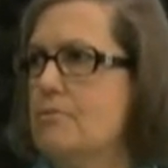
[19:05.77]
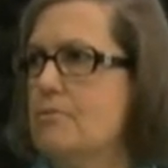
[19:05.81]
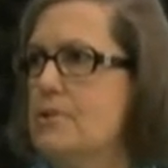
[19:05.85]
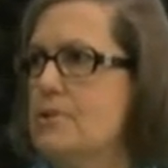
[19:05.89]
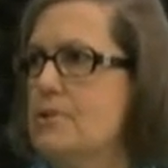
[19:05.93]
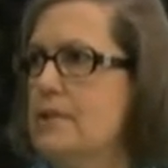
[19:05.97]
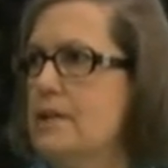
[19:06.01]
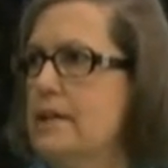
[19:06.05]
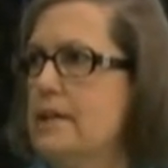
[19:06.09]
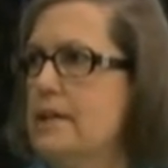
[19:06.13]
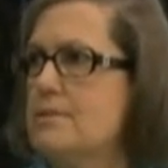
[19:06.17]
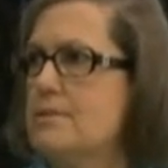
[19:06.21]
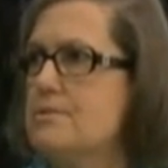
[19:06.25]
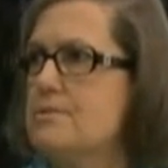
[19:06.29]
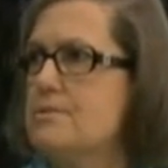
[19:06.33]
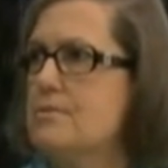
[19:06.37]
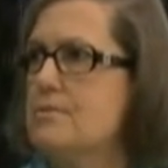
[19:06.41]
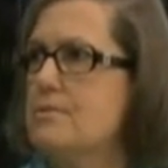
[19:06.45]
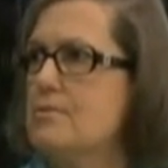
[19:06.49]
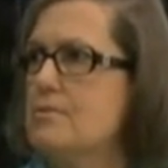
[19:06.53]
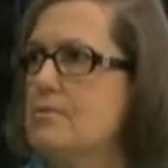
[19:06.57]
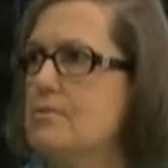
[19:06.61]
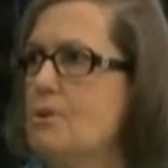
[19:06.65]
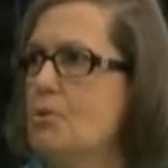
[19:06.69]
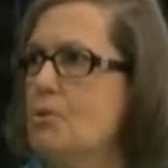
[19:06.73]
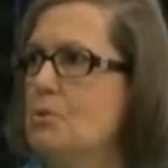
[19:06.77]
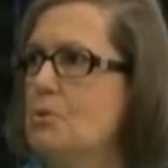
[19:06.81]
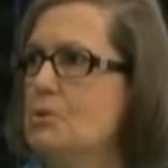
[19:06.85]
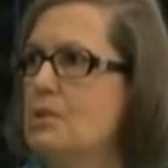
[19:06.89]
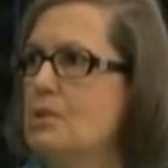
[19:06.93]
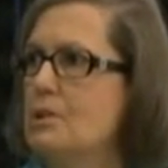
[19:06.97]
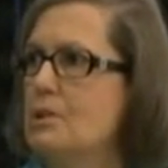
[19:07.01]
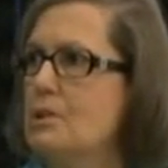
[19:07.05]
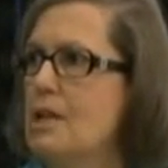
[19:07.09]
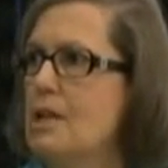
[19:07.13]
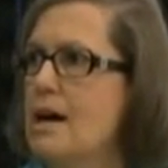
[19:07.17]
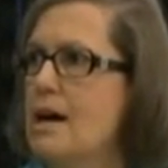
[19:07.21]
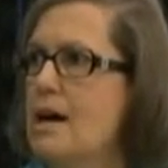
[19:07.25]
for the next
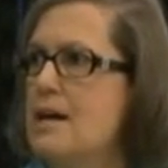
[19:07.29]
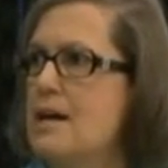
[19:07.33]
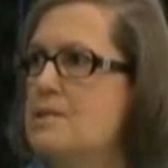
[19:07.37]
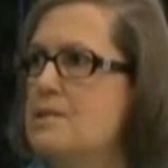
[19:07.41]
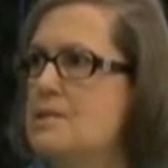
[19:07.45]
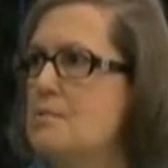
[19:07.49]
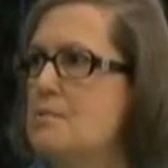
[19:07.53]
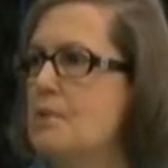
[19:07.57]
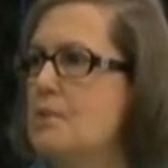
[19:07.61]
older class,